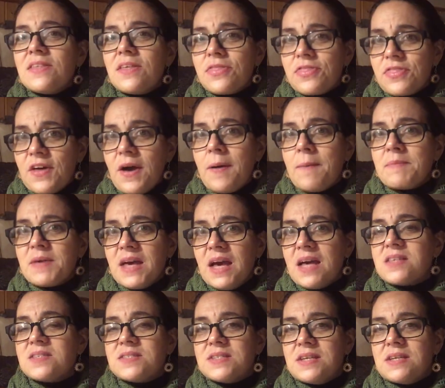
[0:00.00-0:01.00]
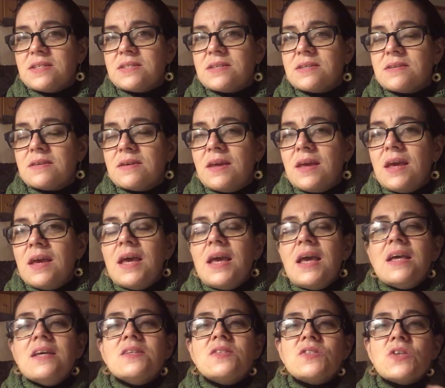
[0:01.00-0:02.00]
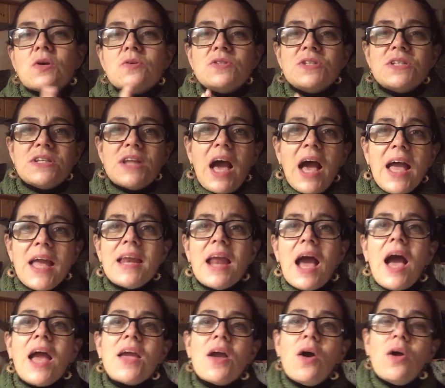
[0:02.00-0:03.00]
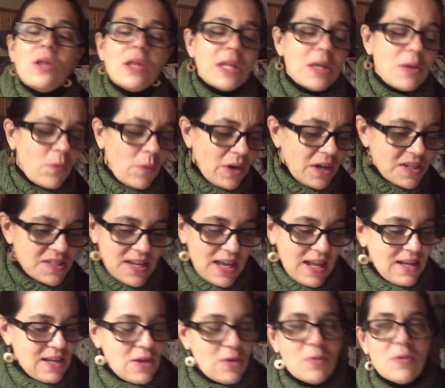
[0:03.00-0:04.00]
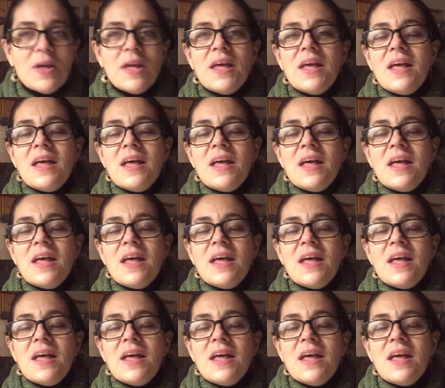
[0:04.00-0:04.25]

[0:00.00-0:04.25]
the thumb gusset. So tonight, I only want to tell you